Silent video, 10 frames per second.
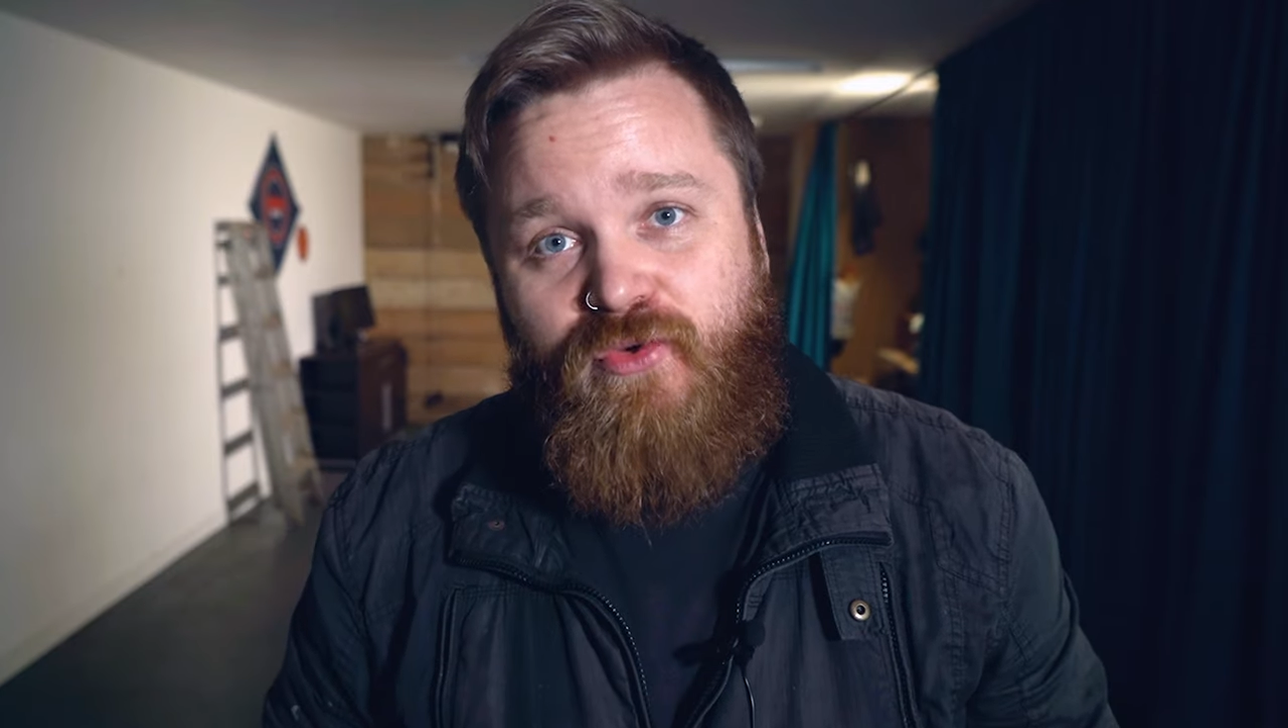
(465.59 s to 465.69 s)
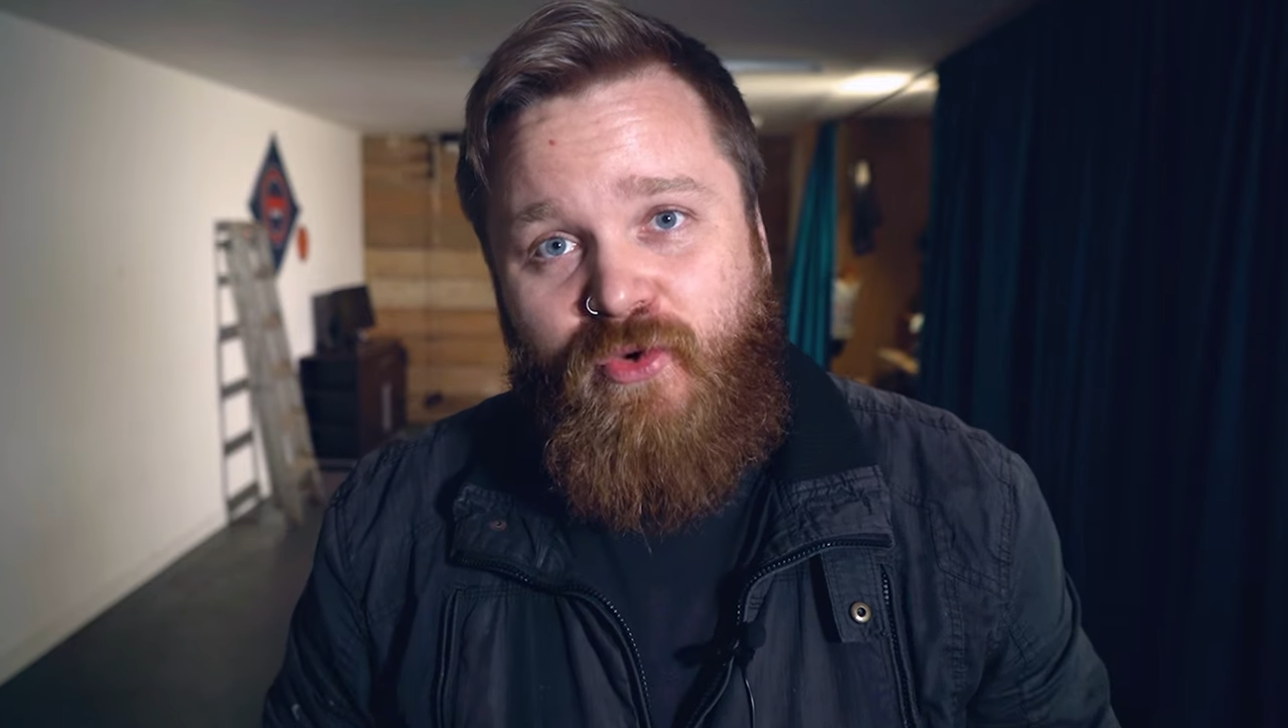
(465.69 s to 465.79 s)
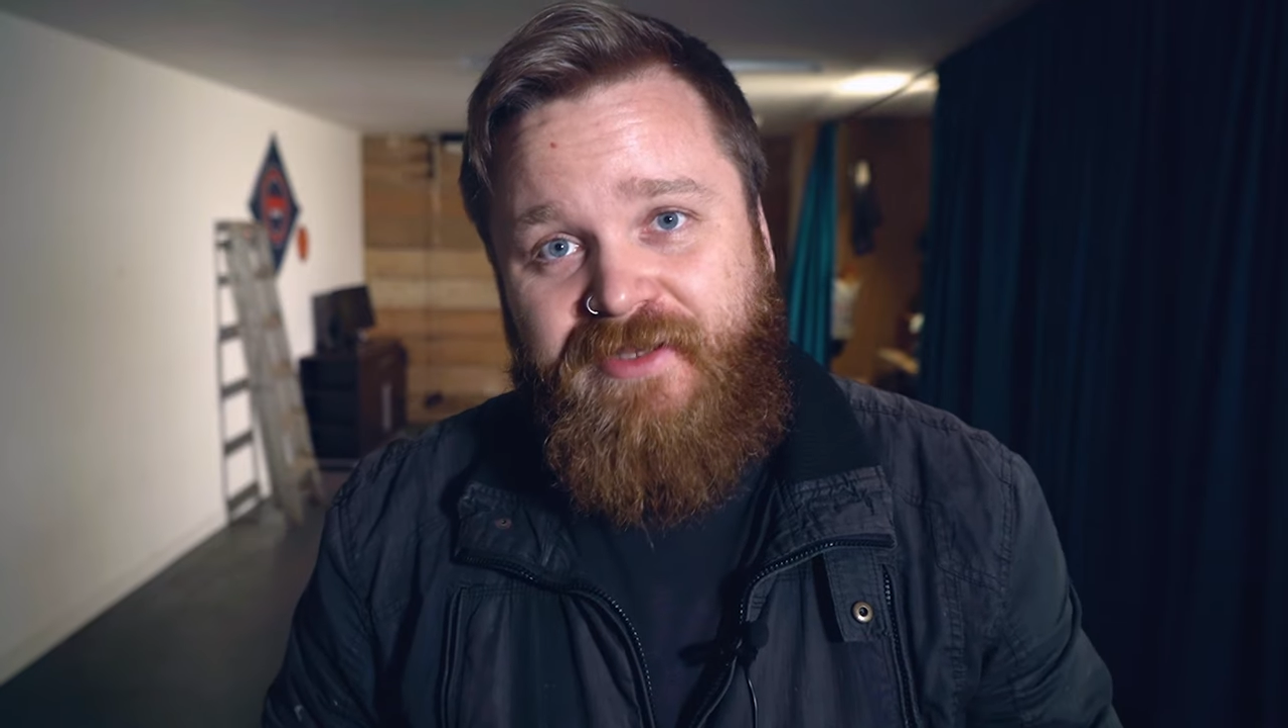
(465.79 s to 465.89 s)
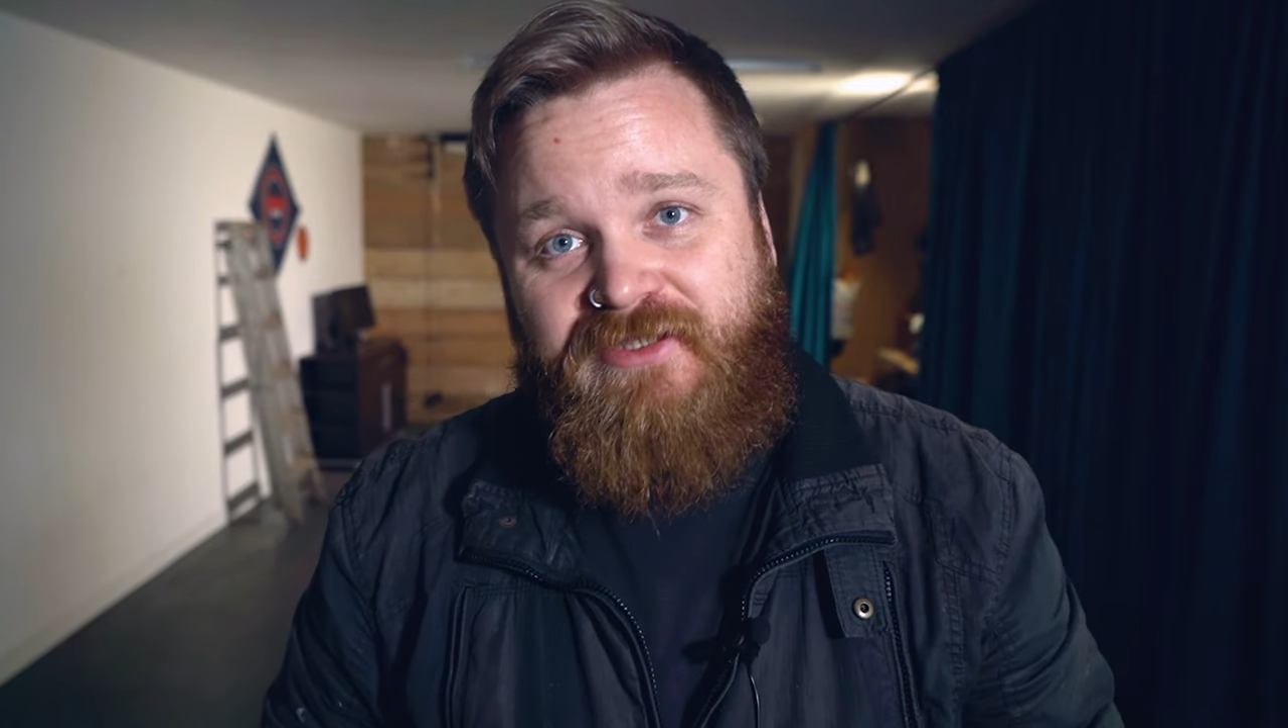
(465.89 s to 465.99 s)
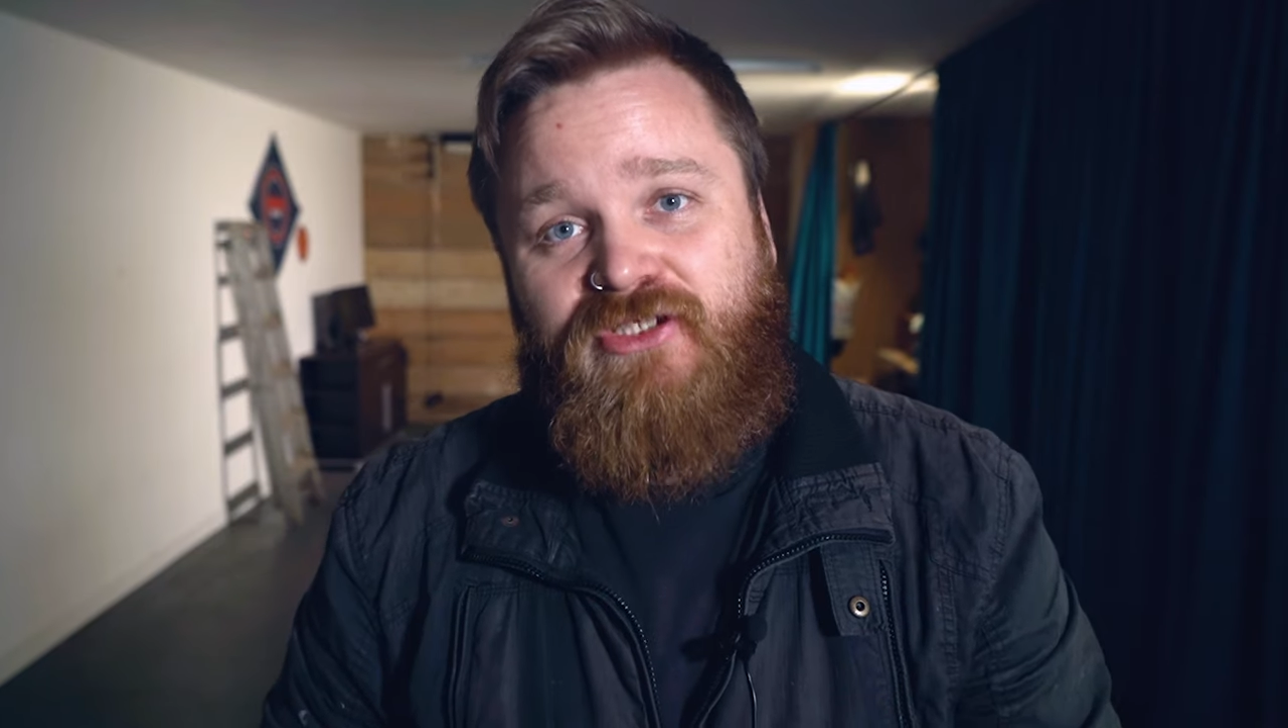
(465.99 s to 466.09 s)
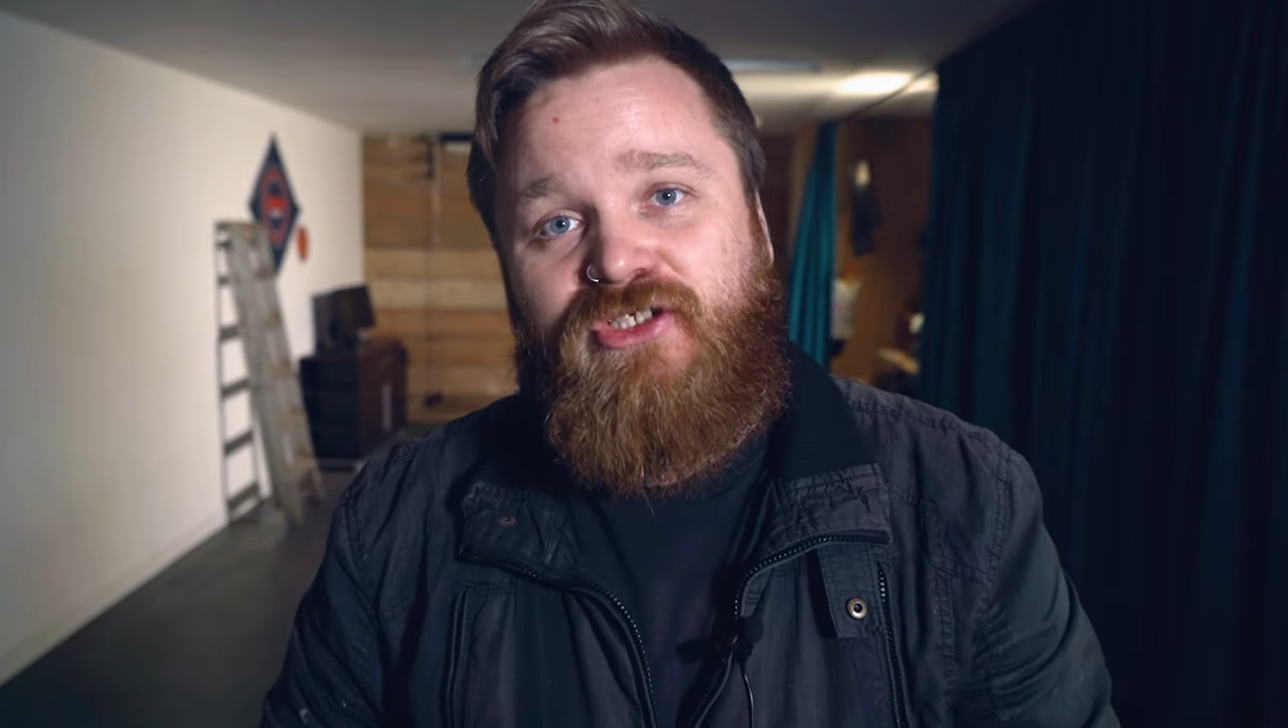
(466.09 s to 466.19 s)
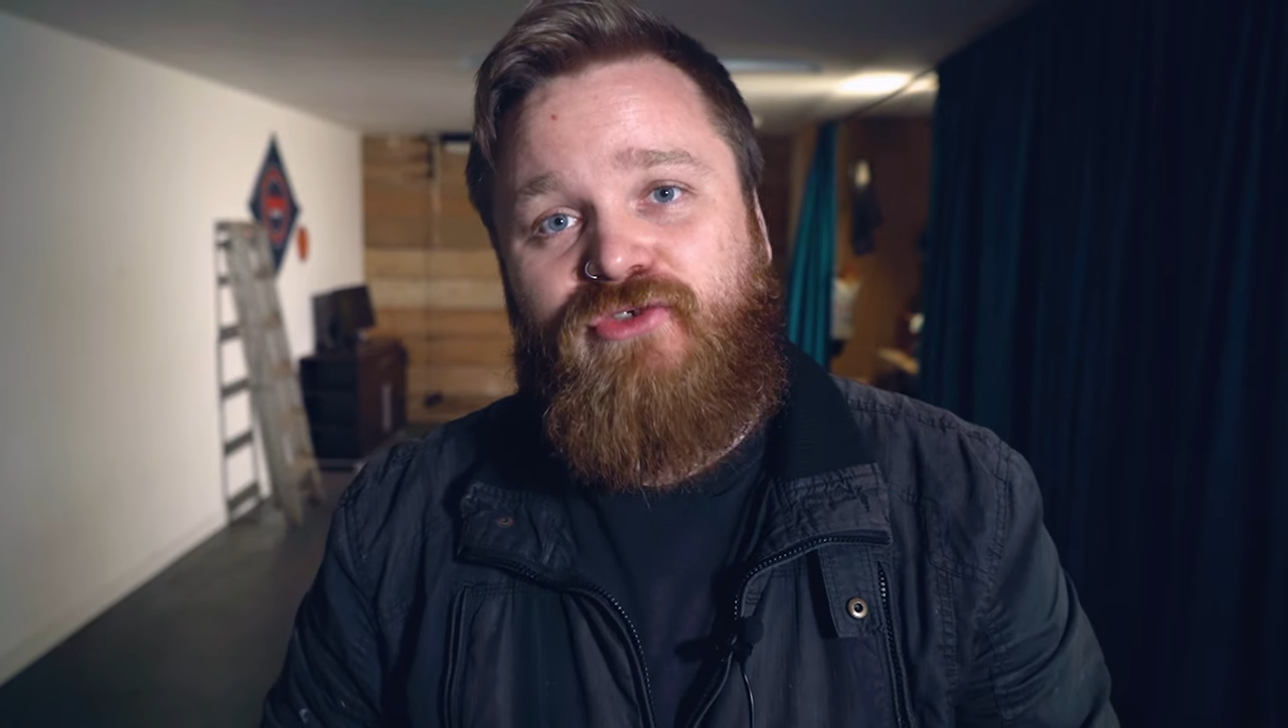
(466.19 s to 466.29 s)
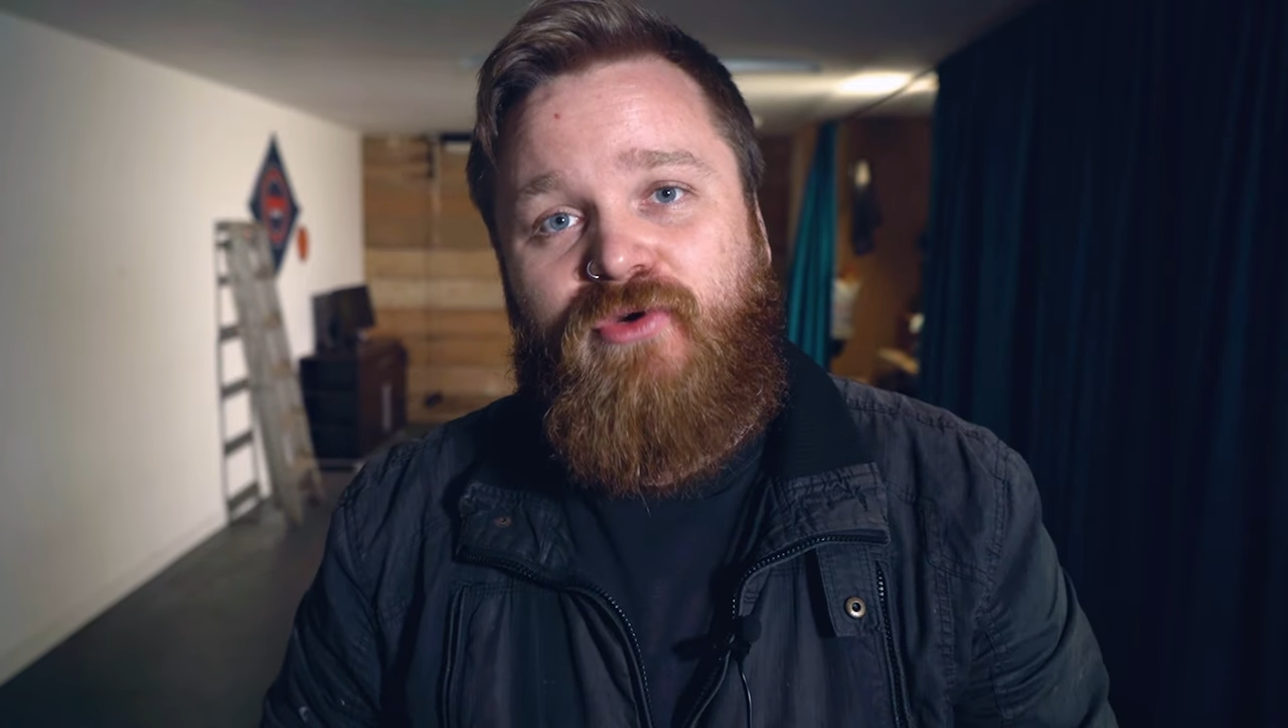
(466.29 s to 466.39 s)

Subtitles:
questions